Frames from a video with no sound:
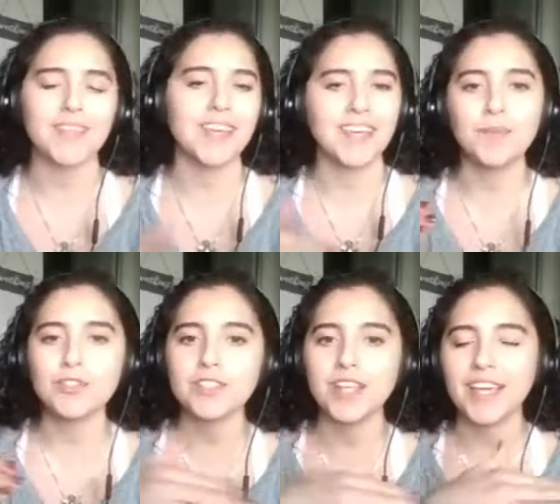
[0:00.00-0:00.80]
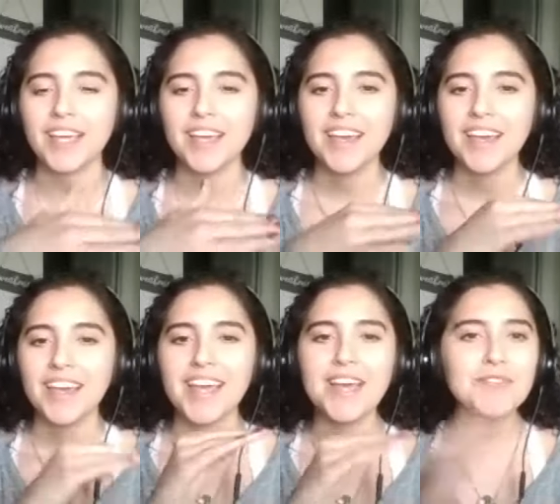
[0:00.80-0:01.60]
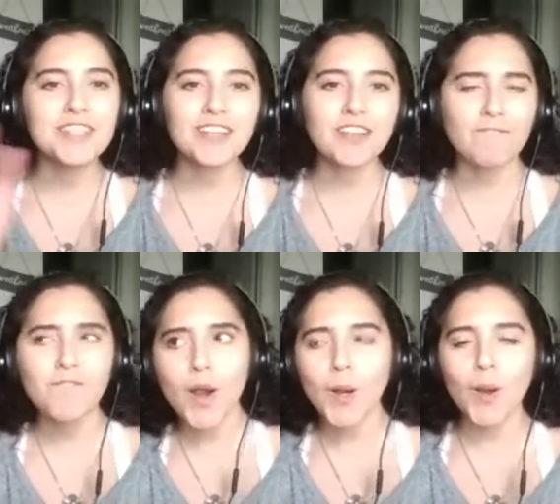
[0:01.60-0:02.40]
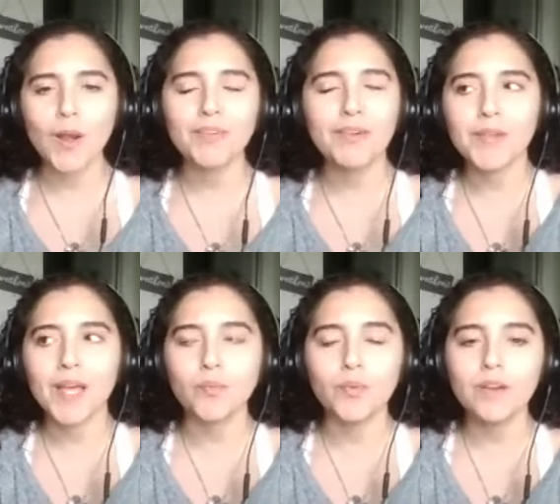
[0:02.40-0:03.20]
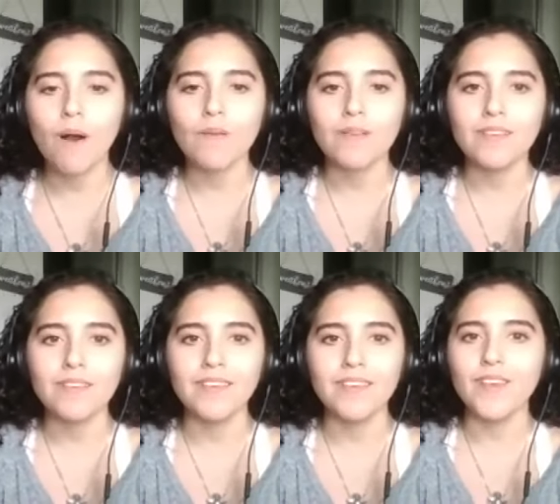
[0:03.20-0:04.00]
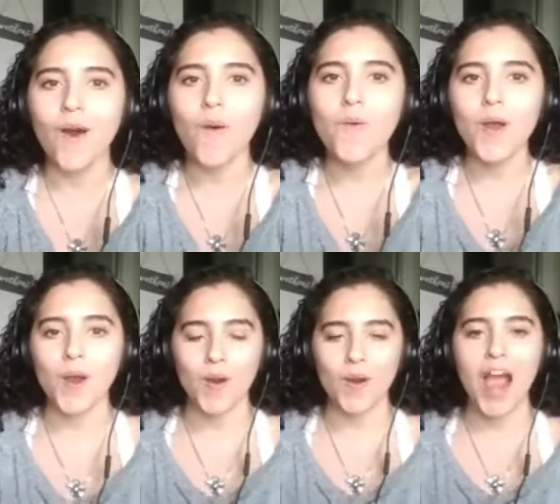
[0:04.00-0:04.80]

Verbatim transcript: Like it was just like him just saying like fuck her, and we were like, we don't know her.